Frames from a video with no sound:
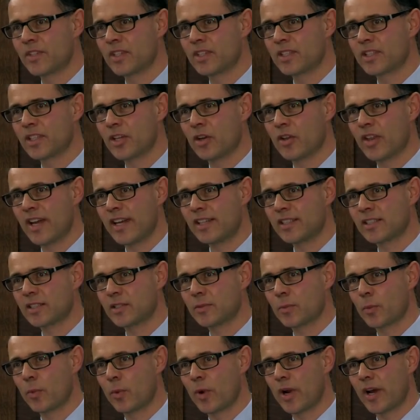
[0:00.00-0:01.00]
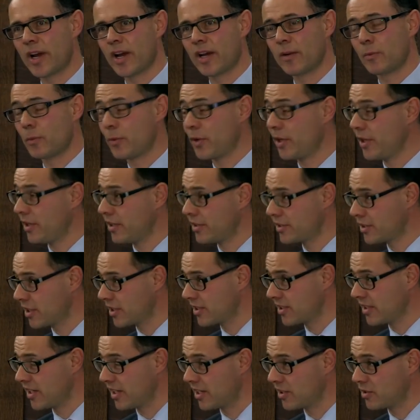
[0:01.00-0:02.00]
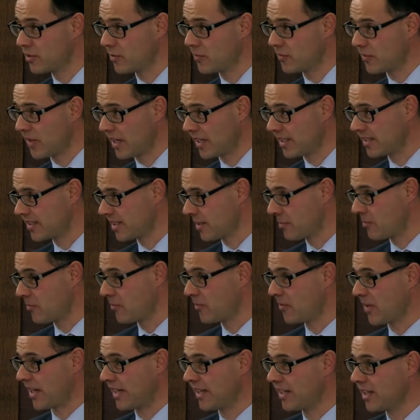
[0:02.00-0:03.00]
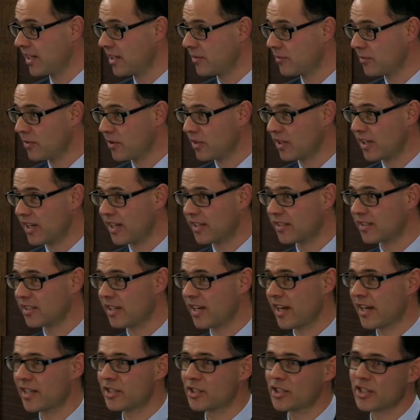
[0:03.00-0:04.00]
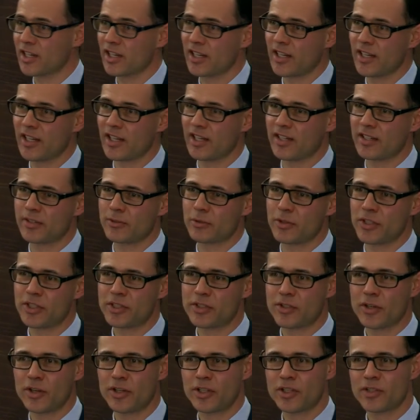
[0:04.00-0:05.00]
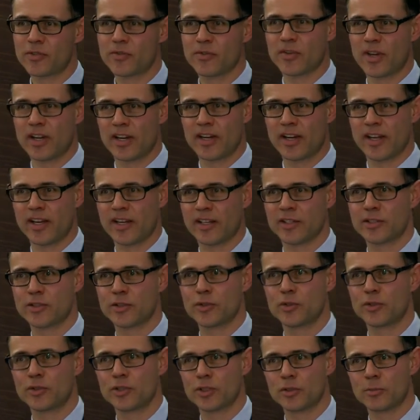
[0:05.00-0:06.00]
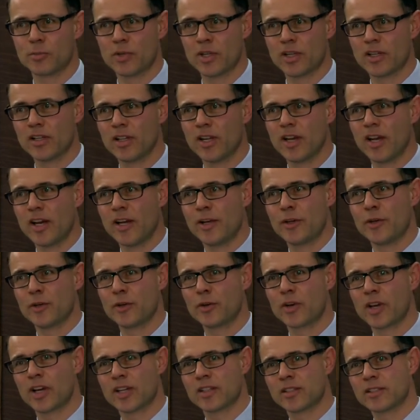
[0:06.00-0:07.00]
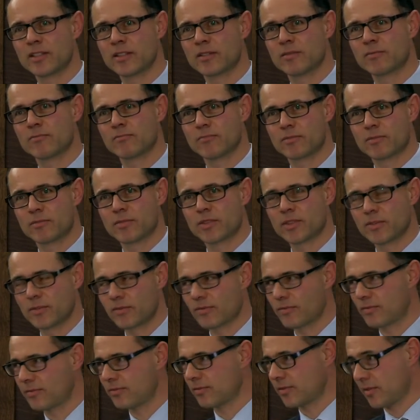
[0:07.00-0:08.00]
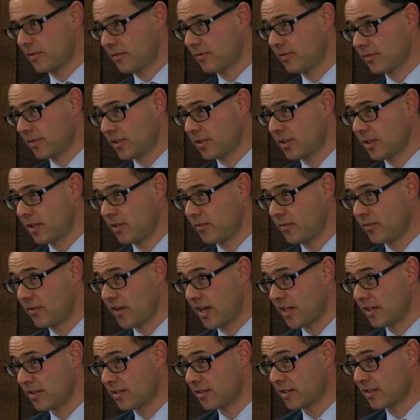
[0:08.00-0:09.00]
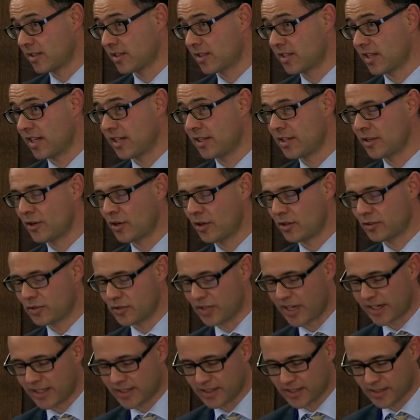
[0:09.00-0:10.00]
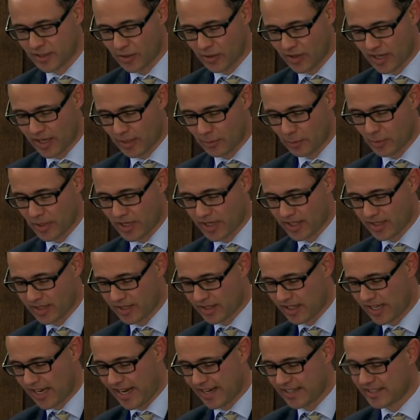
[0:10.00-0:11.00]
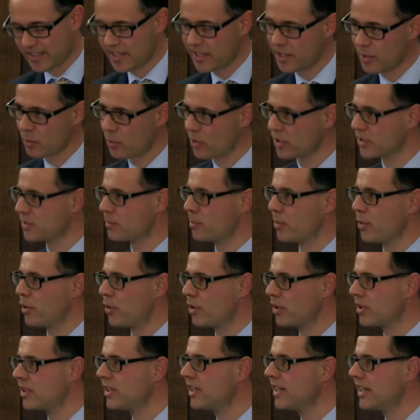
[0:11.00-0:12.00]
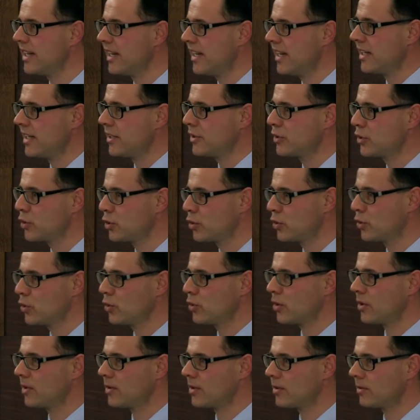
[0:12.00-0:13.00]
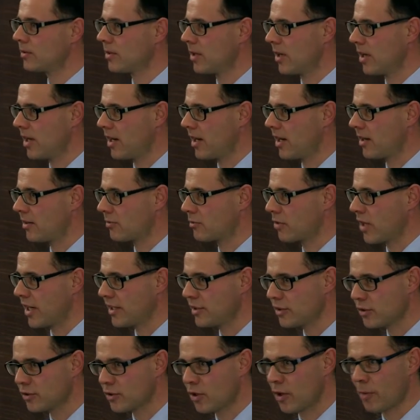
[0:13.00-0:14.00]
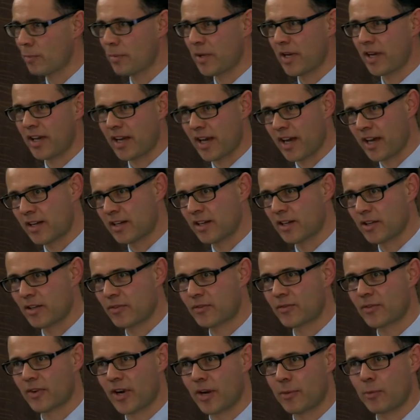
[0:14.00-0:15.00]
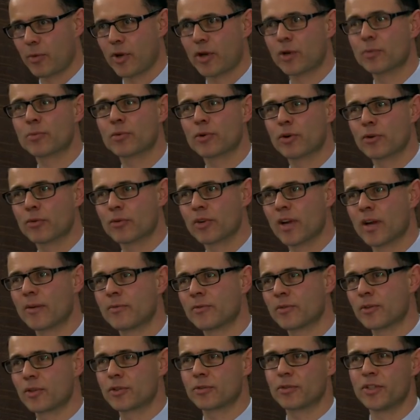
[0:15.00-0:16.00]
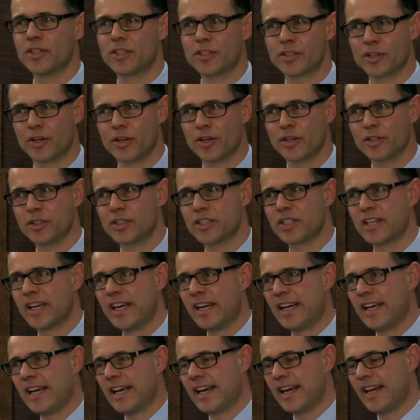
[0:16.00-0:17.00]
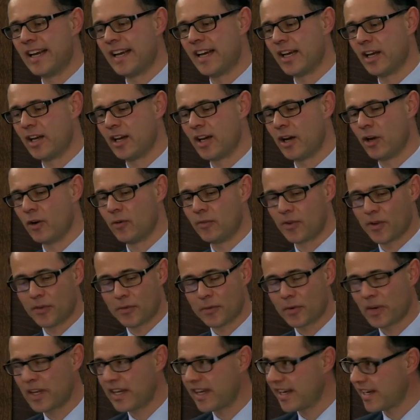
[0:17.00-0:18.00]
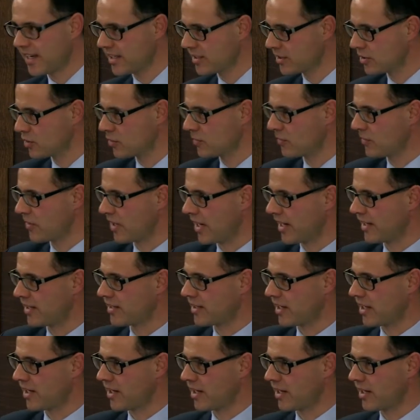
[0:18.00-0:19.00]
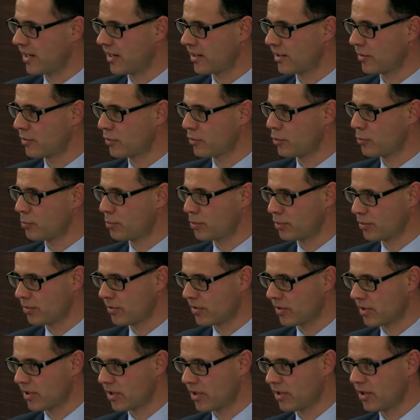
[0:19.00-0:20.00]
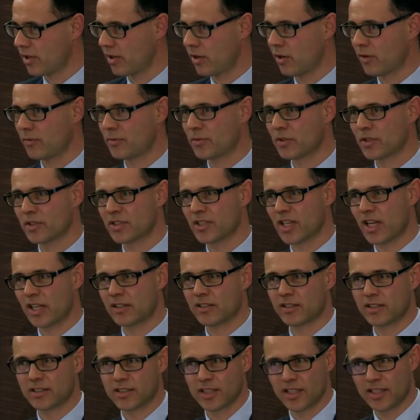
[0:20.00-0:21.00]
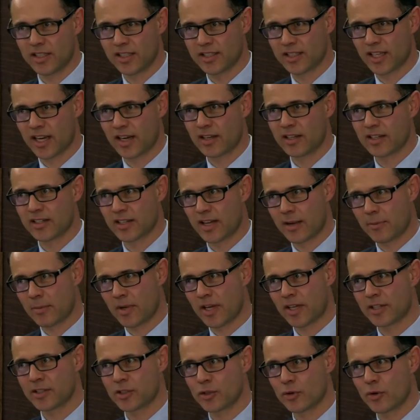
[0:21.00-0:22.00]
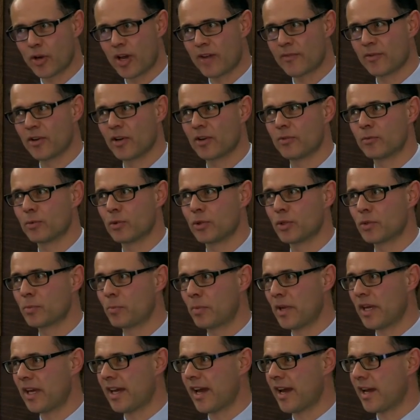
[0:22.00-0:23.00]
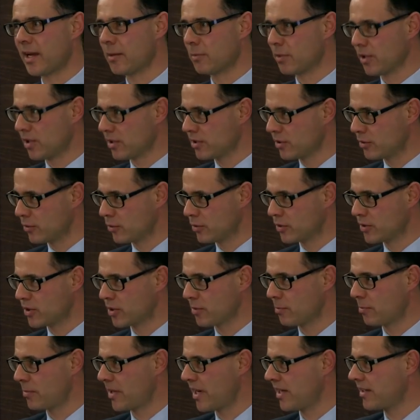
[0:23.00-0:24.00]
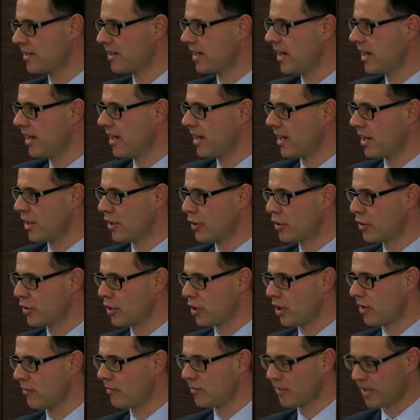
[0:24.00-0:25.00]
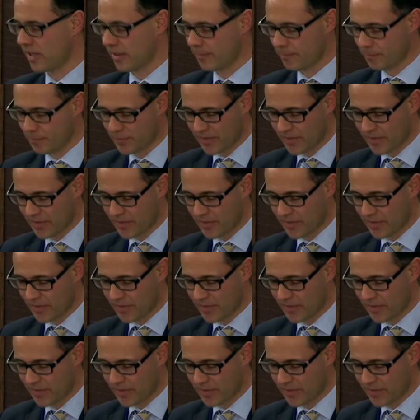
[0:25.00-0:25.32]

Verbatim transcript: So that's where we just needed to find some funding for that, and actually research funding is suitable. You can fund study contracts, so that where the idea was born to write a topic under the framework program for research over 3 years to find a group of consultancies, academics, whoever would be able to submit a good offer.